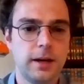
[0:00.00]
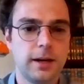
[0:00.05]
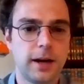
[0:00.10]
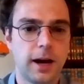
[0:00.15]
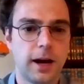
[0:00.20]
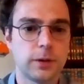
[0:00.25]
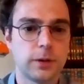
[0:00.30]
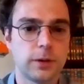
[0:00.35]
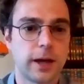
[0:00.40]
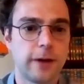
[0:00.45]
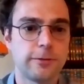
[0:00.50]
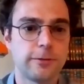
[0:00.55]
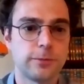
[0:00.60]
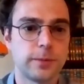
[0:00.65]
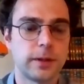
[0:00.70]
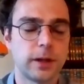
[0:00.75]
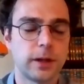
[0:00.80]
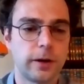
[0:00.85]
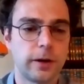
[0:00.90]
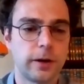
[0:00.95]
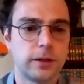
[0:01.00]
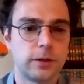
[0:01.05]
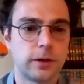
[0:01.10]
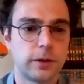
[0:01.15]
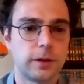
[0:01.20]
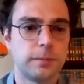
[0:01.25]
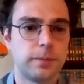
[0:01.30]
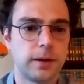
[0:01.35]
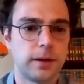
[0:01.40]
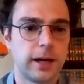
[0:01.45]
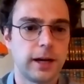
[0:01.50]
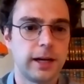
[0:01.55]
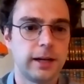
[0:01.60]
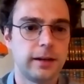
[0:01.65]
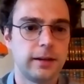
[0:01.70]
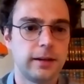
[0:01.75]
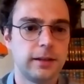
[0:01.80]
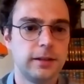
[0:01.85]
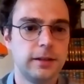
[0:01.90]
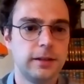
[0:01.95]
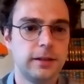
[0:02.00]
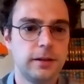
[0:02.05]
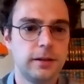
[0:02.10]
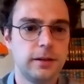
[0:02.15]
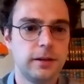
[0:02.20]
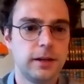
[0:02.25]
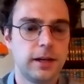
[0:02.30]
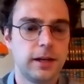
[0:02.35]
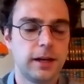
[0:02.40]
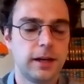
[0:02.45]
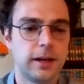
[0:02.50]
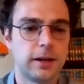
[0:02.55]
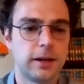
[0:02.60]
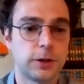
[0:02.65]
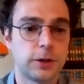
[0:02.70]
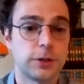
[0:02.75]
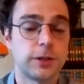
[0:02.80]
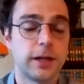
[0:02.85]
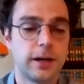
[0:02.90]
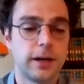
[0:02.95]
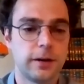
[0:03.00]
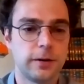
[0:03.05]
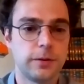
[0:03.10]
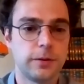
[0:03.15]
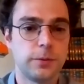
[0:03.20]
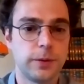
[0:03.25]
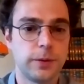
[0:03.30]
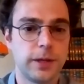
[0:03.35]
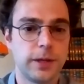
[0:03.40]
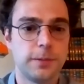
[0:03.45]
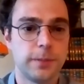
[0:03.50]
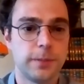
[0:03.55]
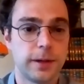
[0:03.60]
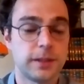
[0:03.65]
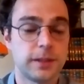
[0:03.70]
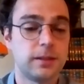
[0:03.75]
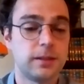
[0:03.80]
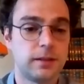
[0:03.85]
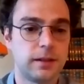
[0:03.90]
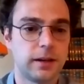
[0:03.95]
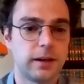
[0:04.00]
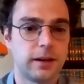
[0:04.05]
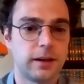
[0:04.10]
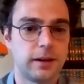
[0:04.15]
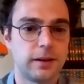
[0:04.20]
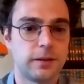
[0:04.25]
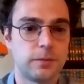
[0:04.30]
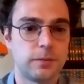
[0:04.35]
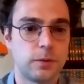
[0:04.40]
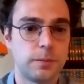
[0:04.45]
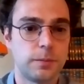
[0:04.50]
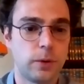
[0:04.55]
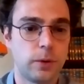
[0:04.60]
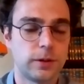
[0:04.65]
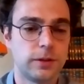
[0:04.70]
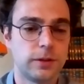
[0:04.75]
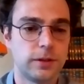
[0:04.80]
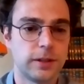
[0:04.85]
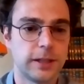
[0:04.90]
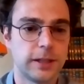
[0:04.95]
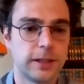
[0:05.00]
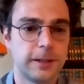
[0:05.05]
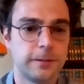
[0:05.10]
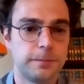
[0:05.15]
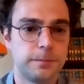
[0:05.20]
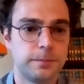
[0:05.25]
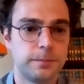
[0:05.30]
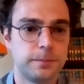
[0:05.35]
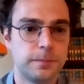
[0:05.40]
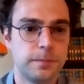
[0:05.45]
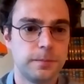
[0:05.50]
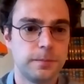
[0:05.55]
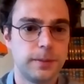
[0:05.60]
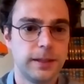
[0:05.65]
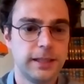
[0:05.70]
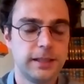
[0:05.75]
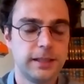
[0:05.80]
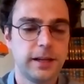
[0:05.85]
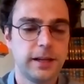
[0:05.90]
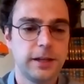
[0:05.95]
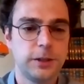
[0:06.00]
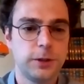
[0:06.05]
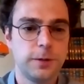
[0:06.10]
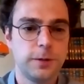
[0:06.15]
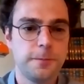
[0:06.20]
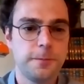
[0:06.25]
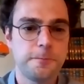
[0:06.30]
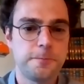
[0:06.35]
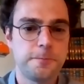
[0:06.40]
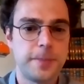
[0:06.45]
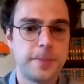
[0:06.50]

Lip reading: How is government going to comply? Because now he must report to the police station,